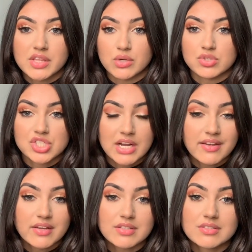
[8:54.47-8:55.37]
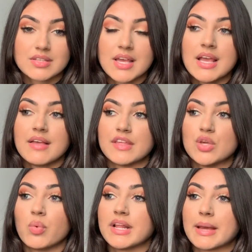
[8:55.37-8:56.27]
that you're jealous, that
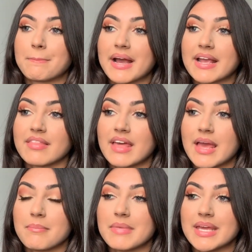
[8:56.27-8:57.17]
you want to get back at them.